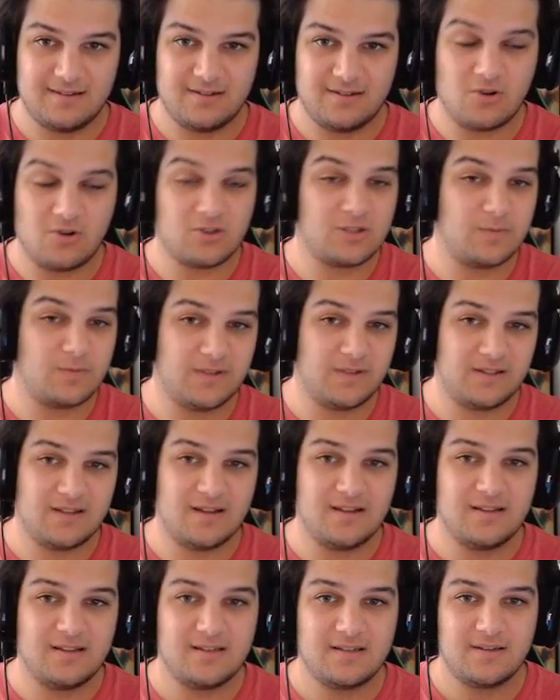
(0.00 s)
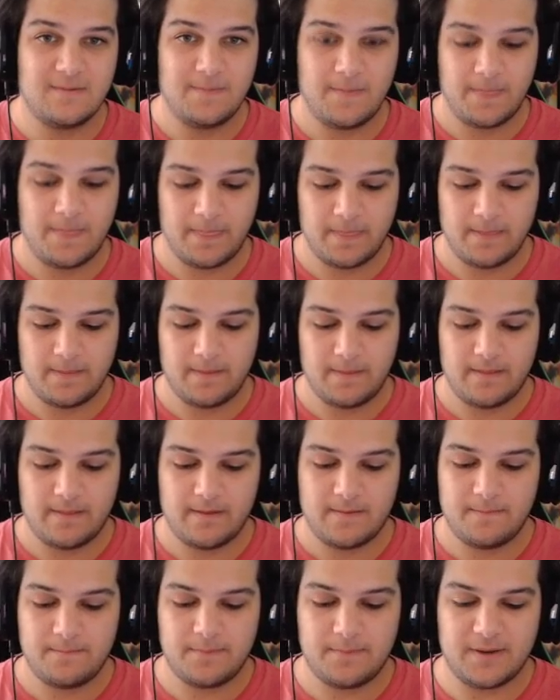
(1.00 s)
Ultima does.
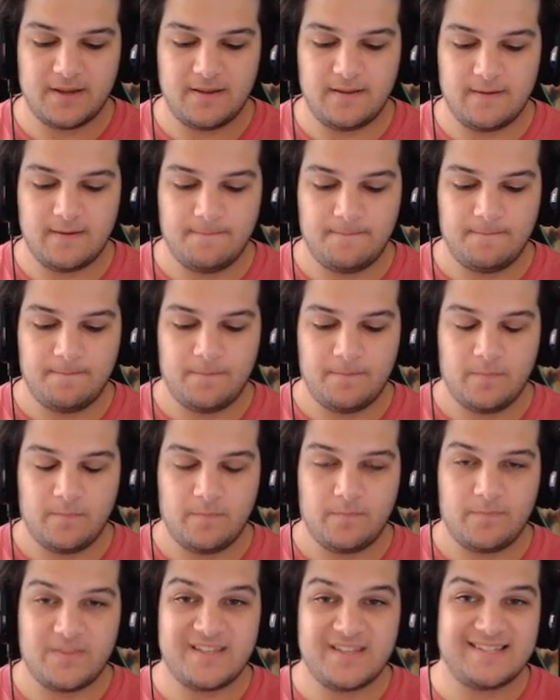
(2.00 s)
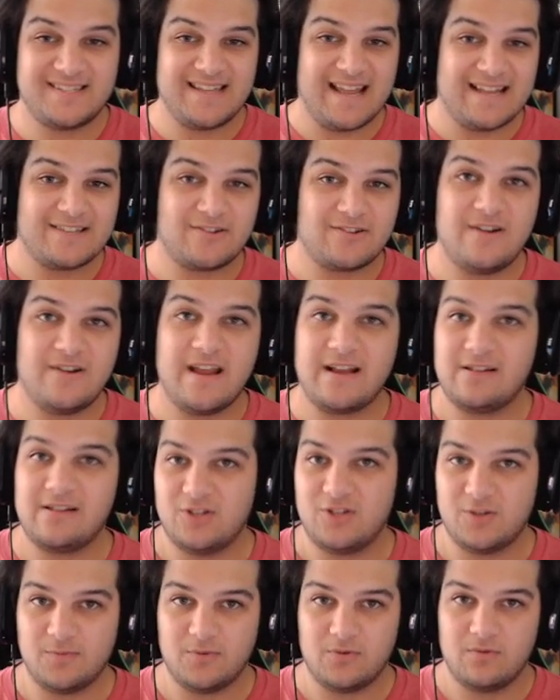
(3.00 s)
But the stats are
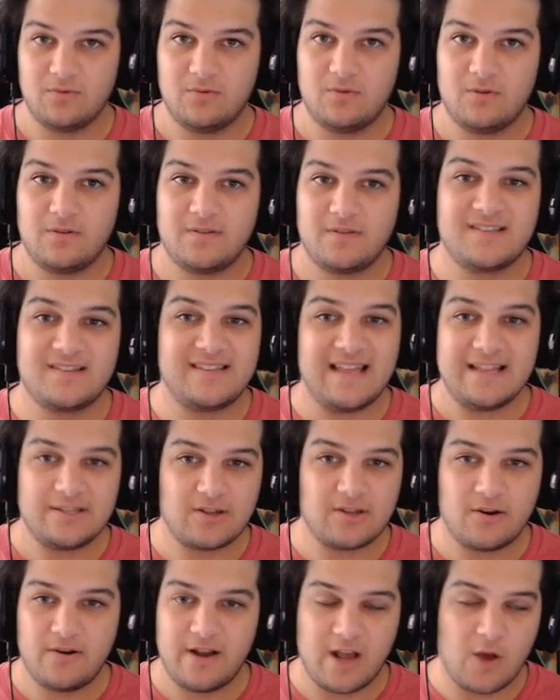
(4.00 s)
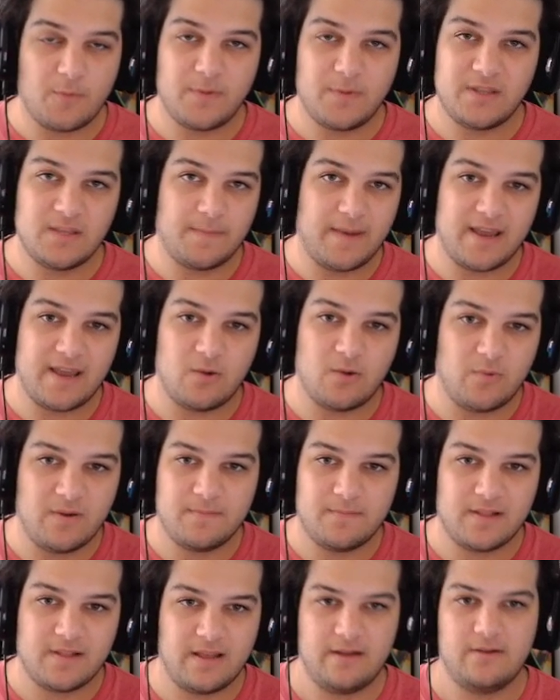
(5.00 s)
negligible. The stats aren't helping the
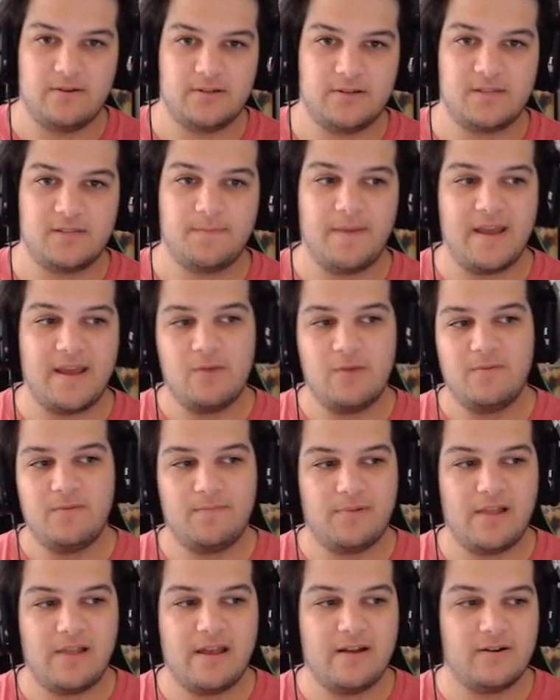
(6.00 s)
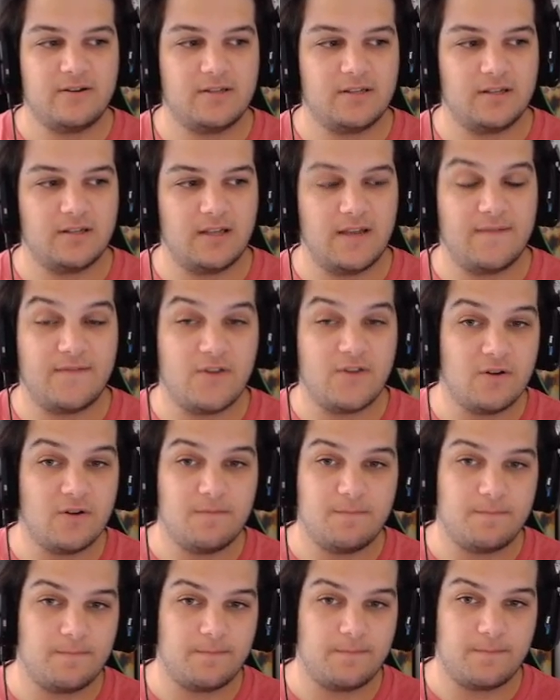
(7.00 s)
pay-to-win players. The pay-to-win players, if
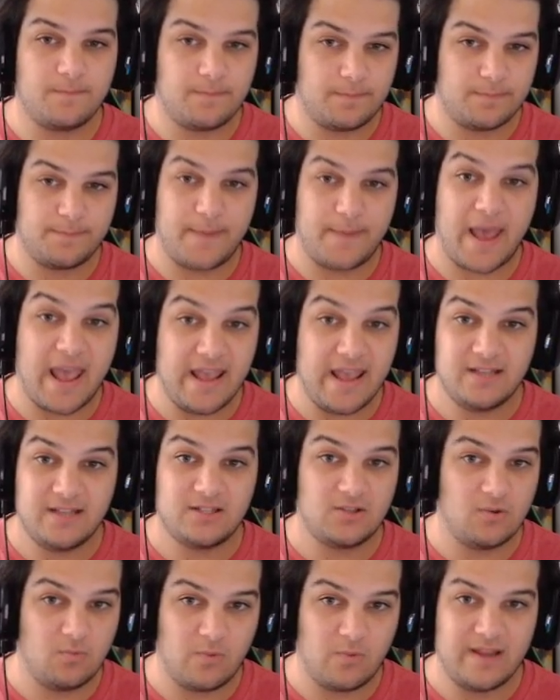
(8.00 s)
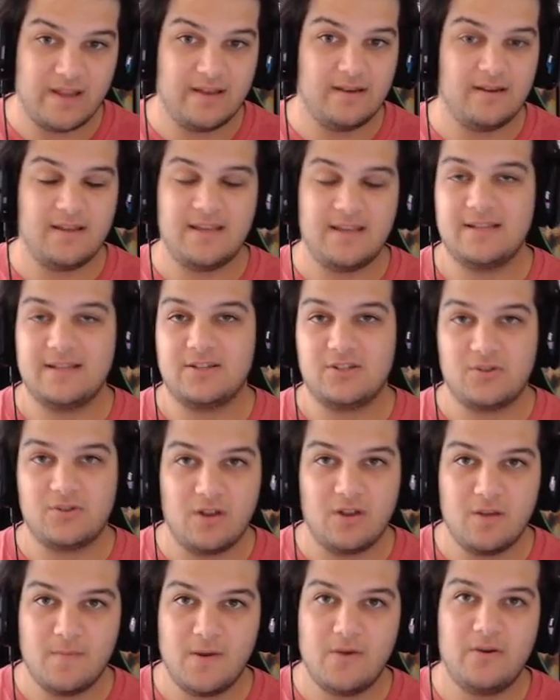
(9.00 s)
you're paying to win in
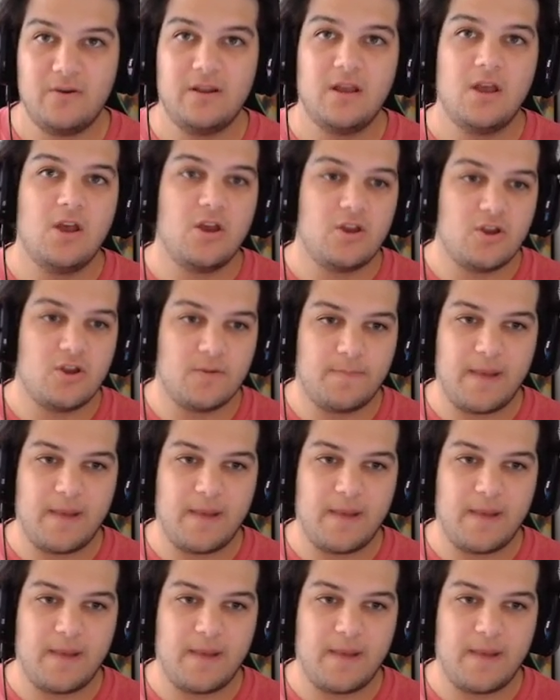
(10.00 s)
studio mode, you're